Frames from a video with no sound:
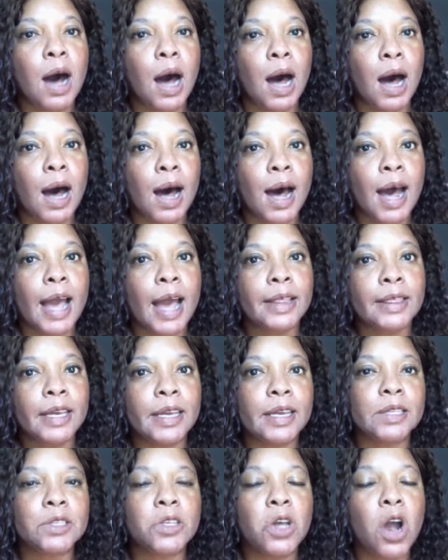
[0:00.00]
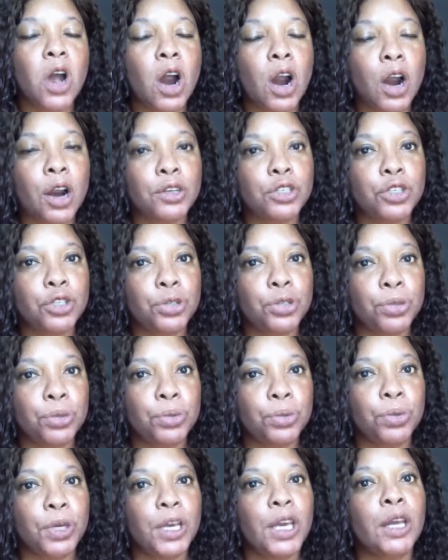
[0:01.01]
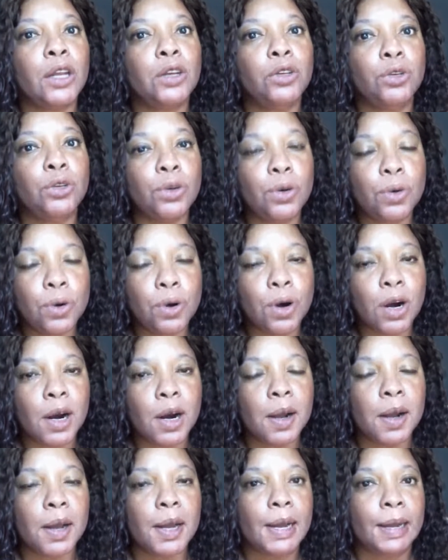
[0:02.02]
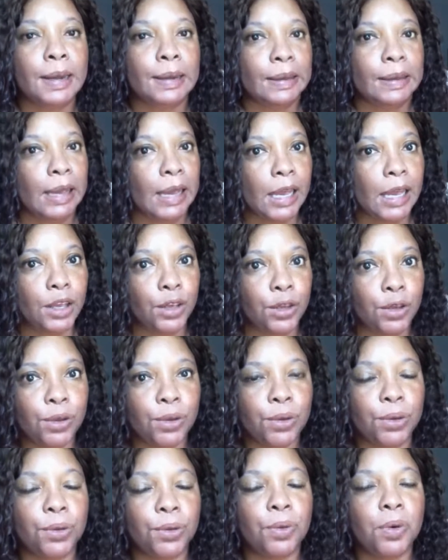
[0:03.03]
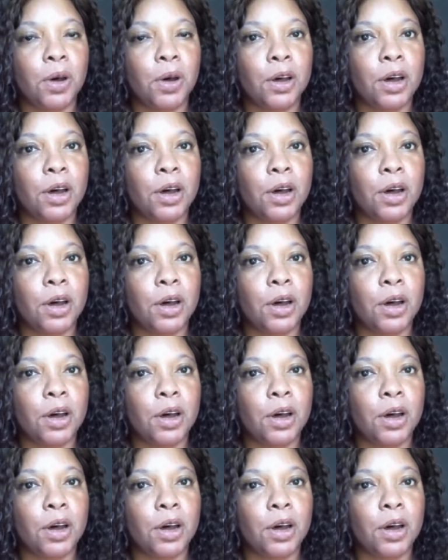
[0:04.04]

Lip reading: I think it's hard to ignore KU,